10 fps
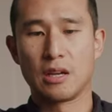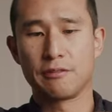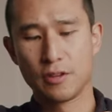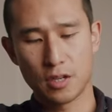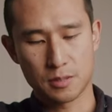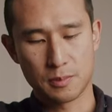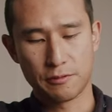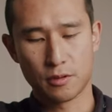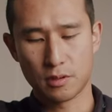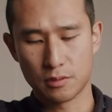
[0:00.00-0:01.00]
at first
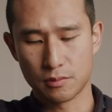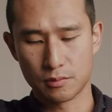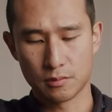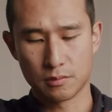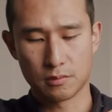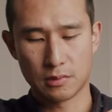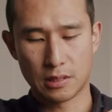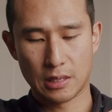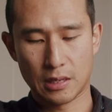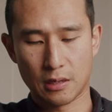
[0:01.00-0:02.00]
before
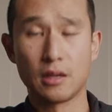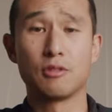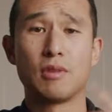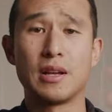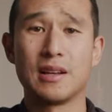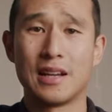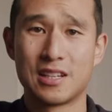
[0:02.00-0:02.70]
uh, had read